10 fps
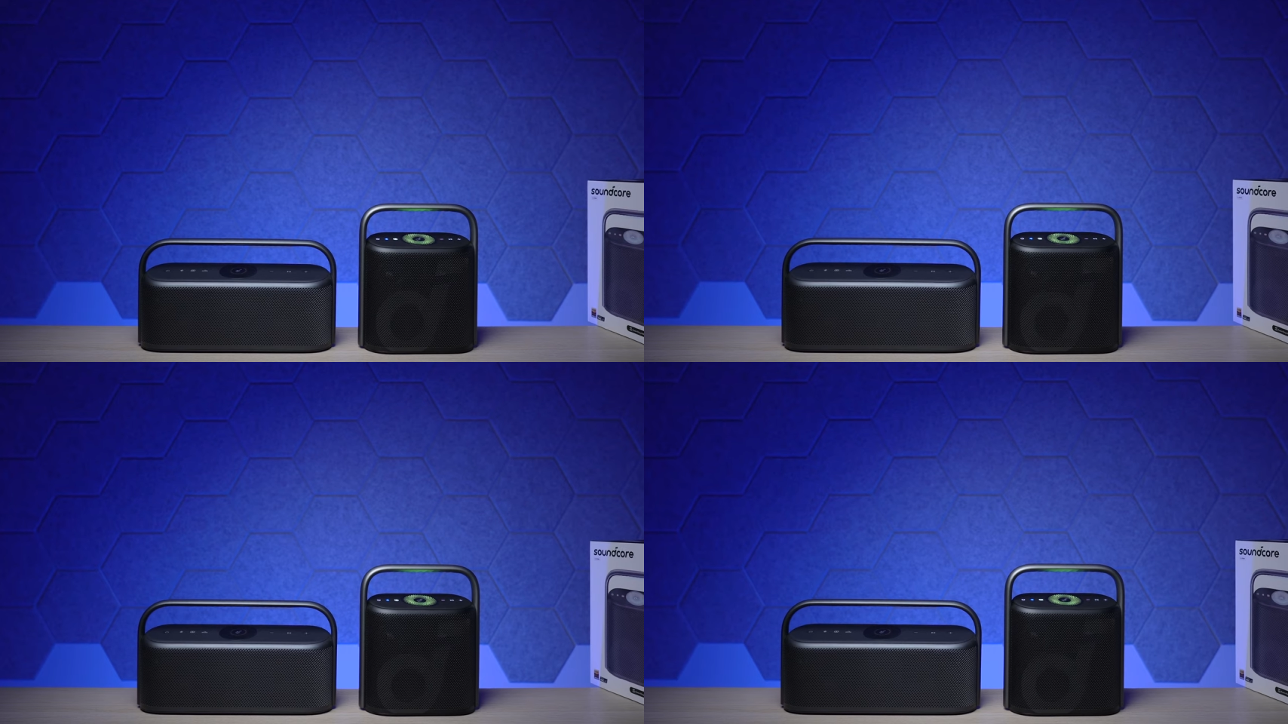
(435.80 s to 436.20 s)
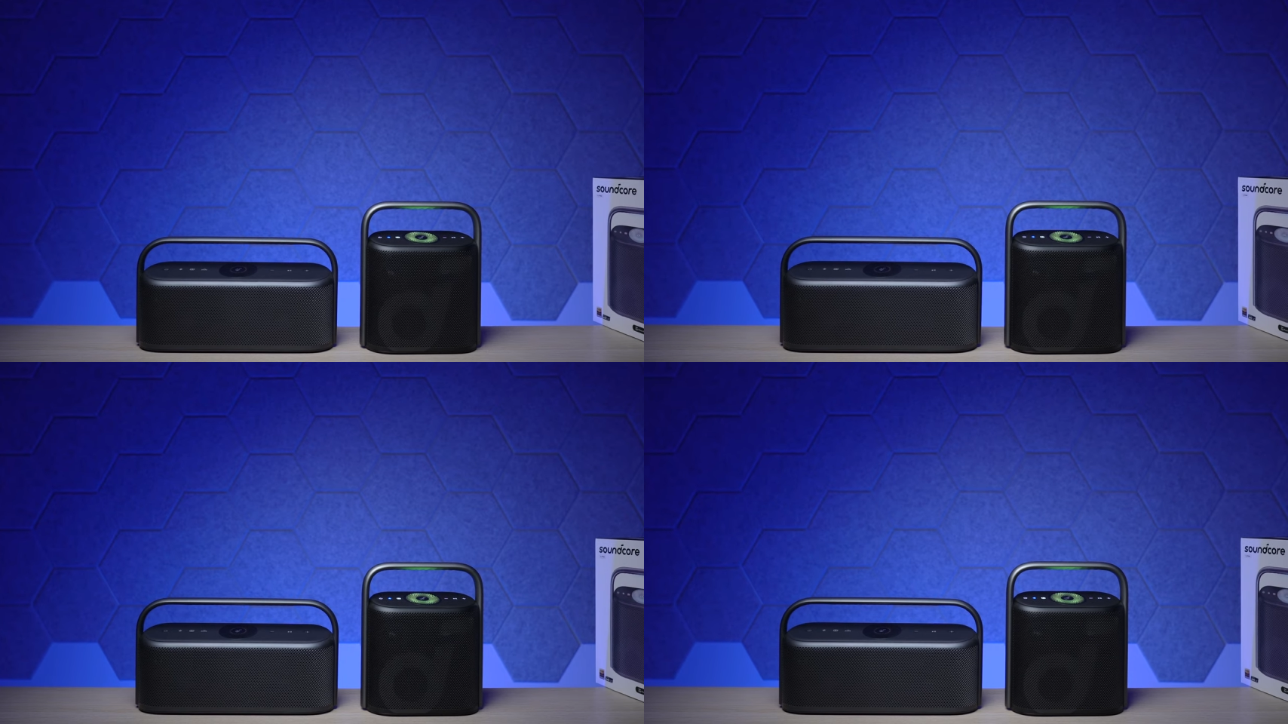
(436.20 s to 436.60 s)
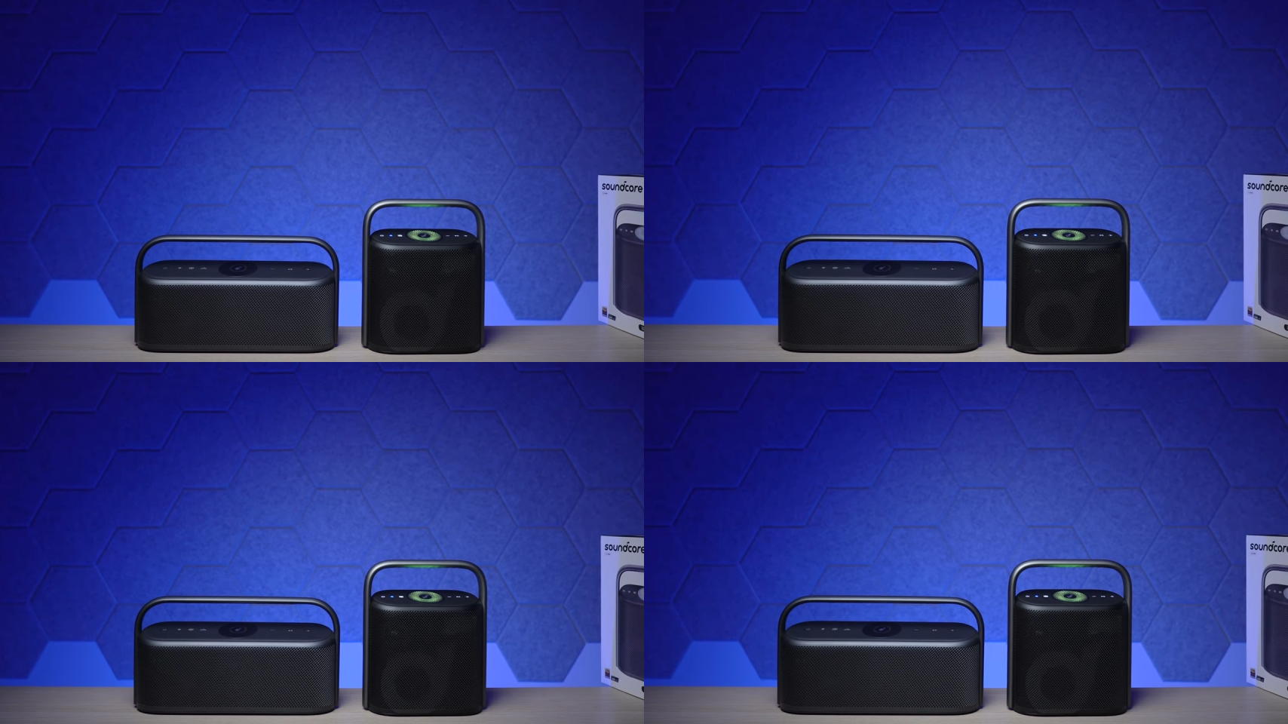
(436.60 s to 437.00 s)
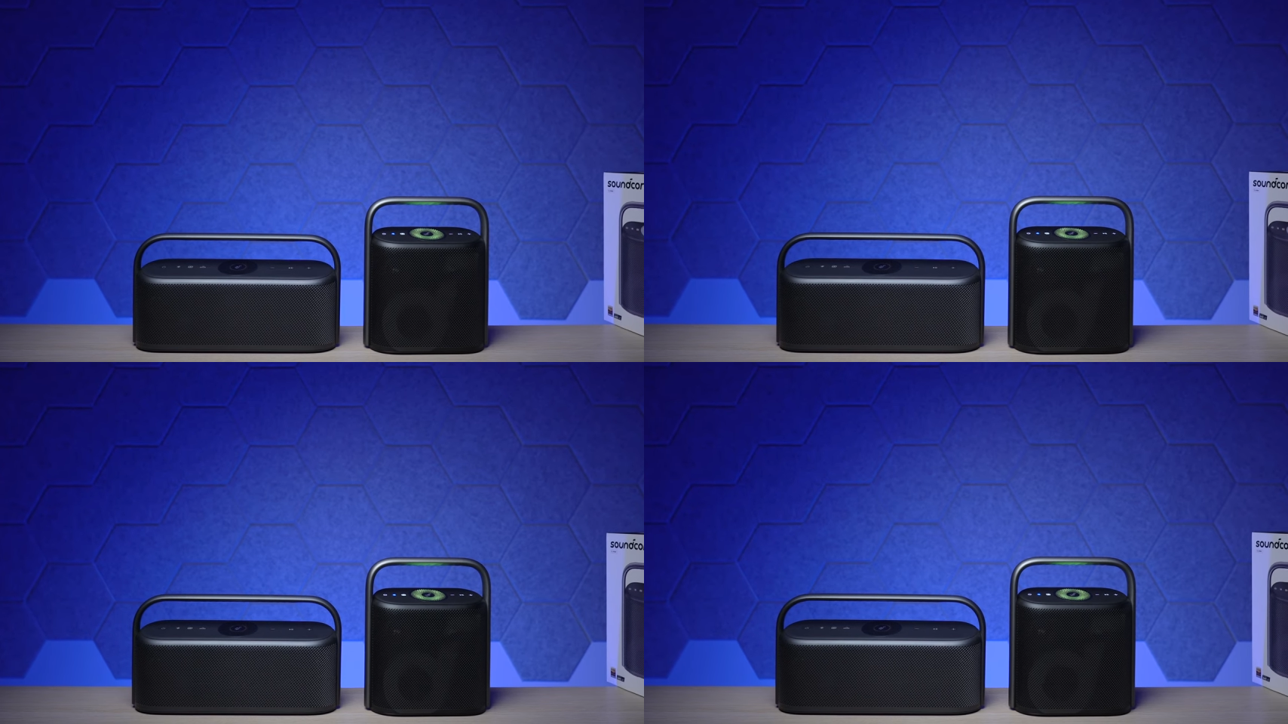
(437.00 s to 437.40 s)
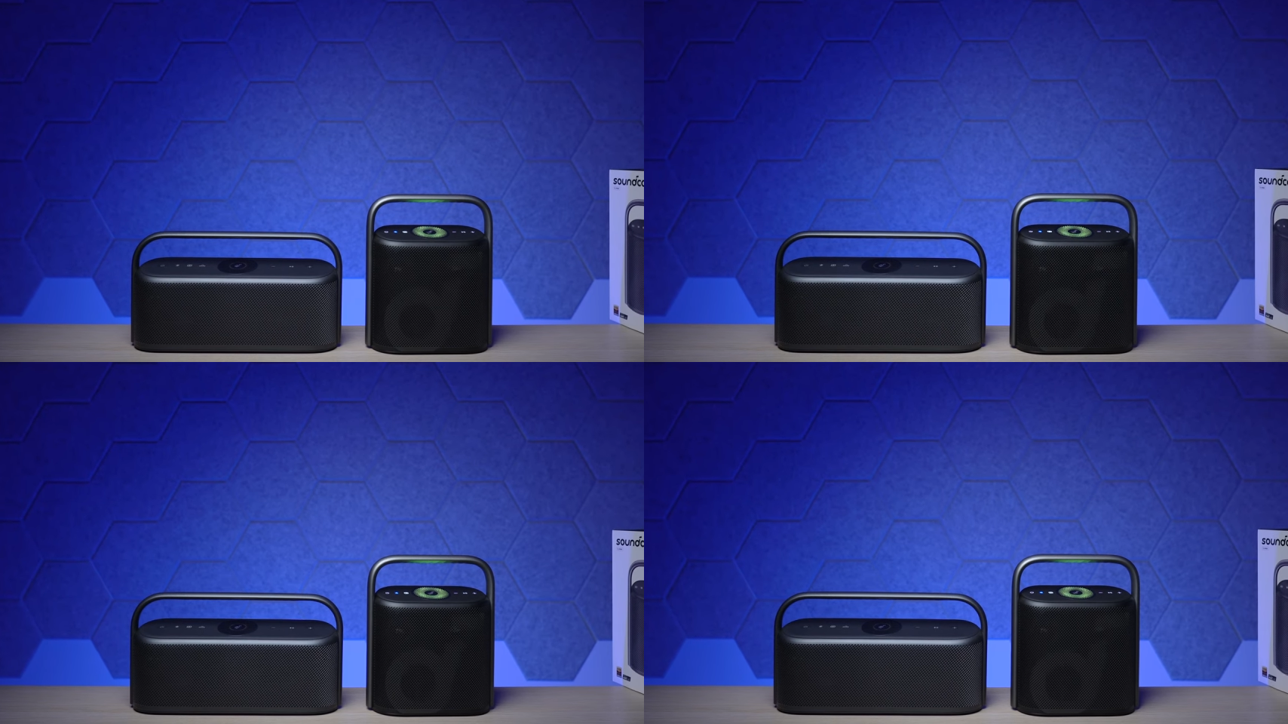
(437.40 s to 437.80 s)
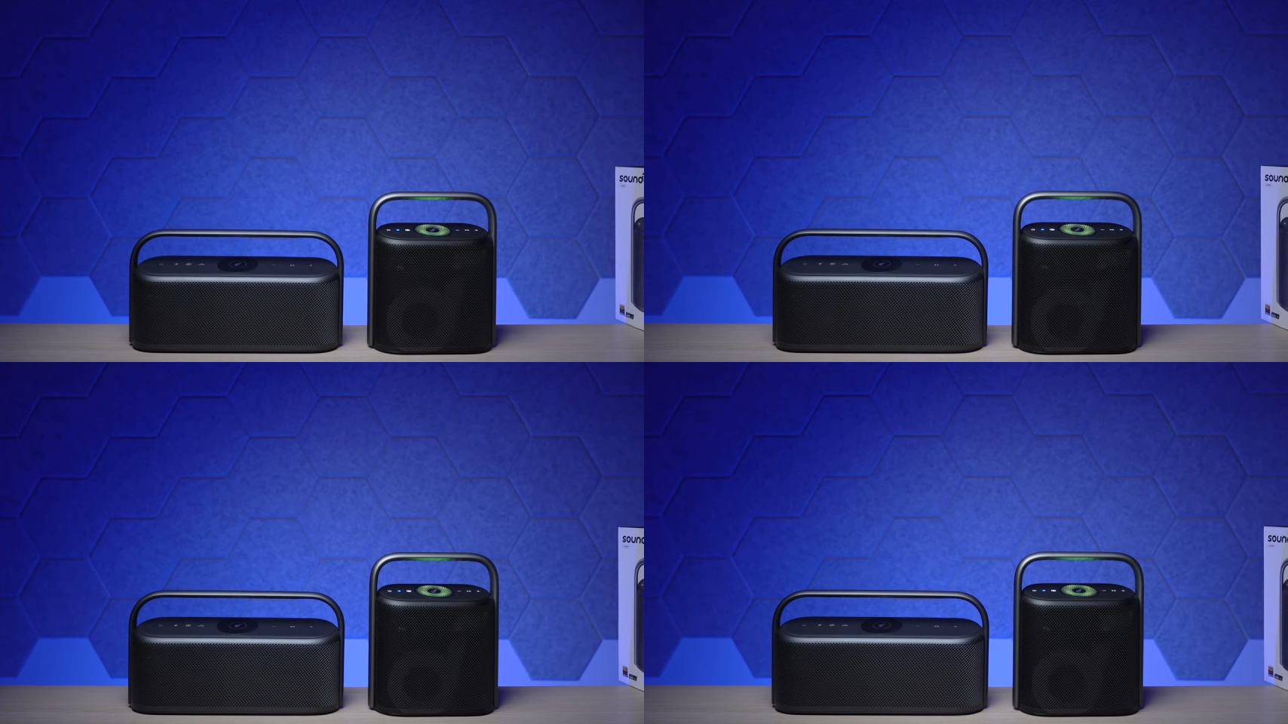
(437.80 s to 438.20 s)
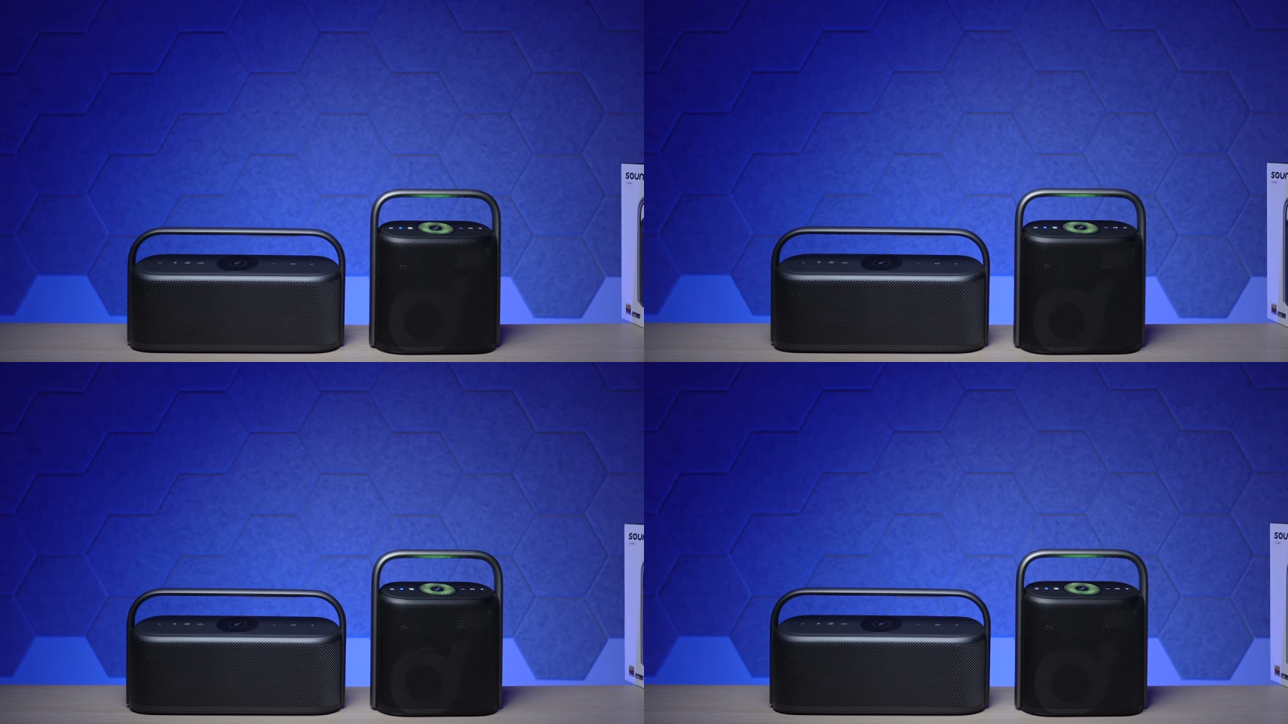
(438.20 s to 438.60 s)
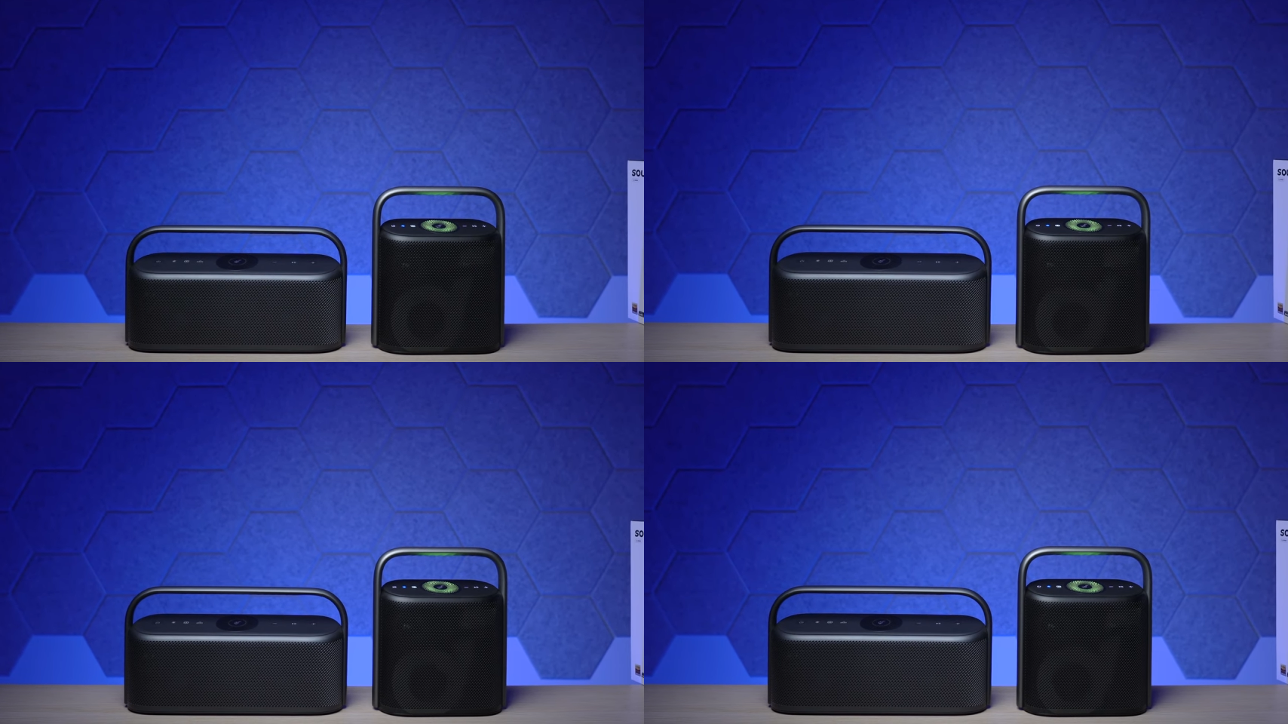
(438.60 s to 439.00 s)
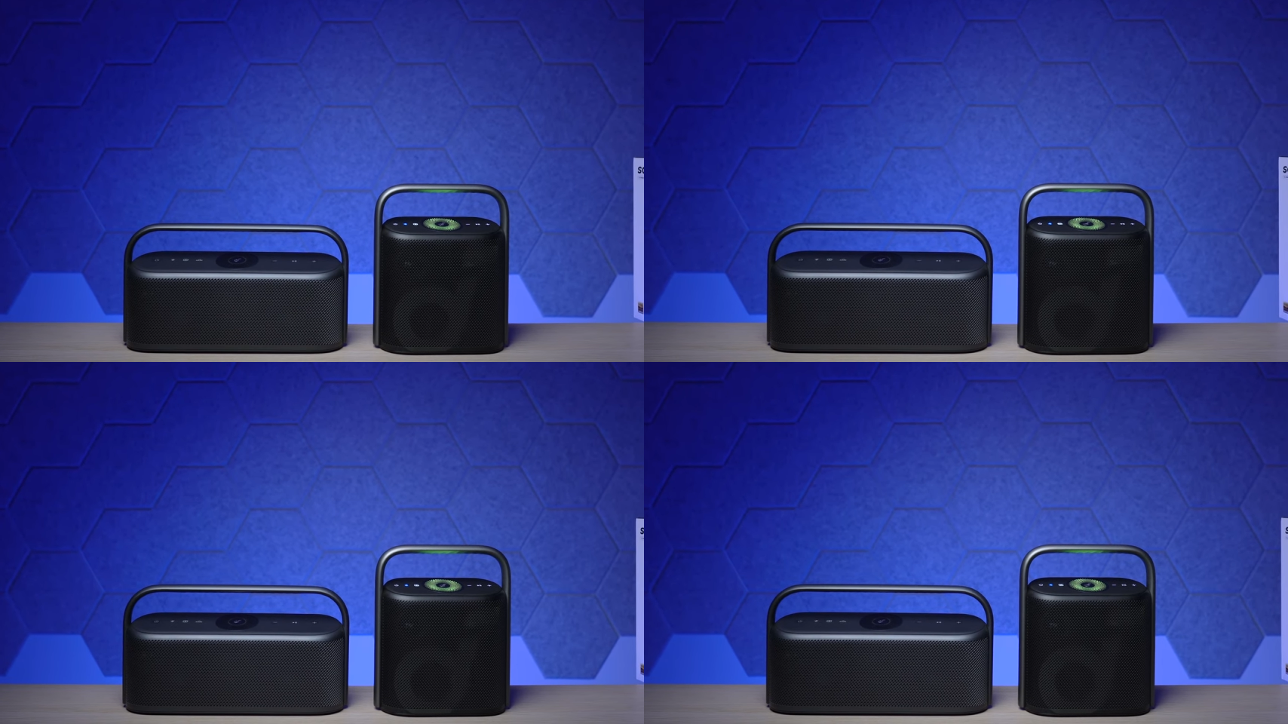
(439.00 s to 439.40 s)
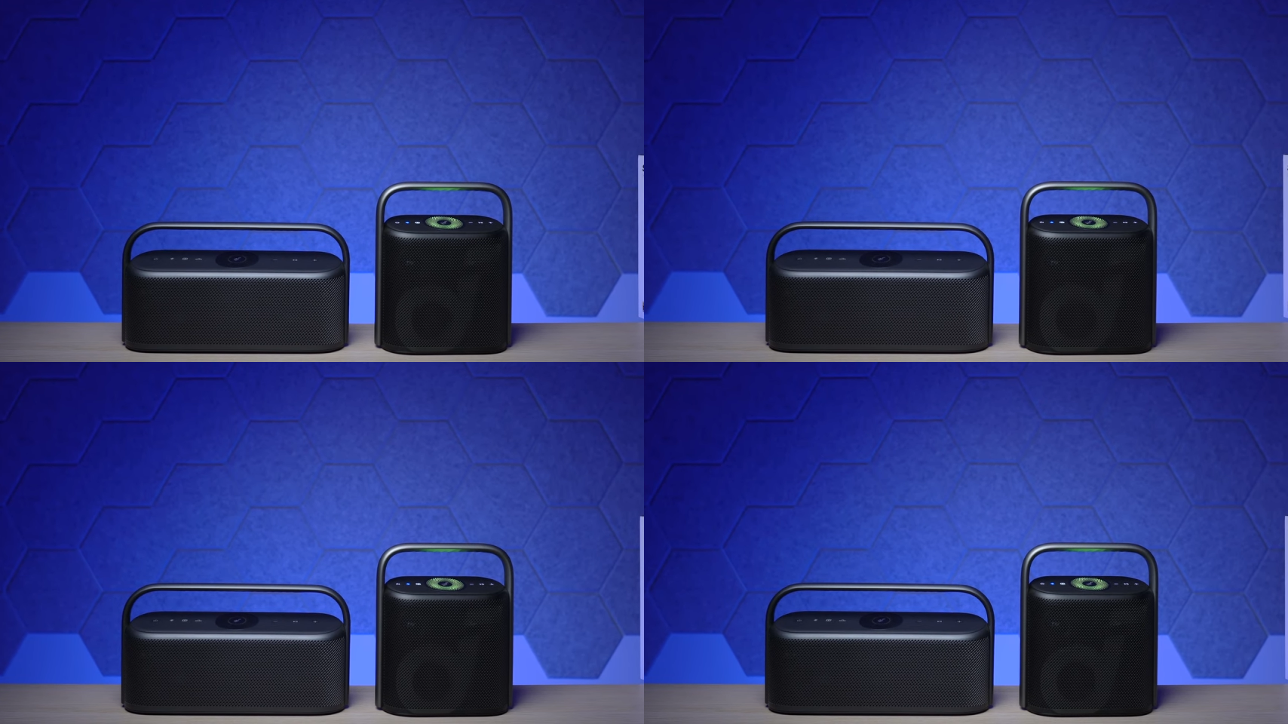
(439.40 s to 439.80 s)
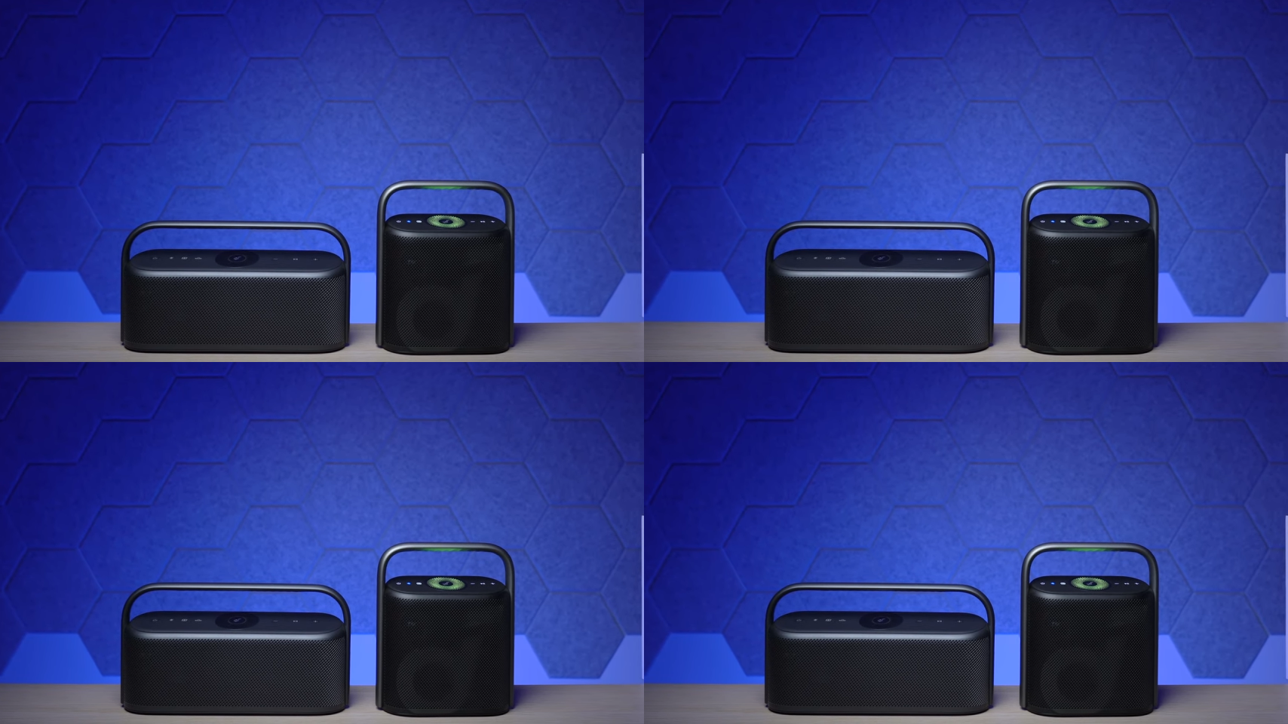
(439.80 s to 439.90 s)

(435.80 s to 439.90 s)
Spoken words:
Nobody's mouth can be seen.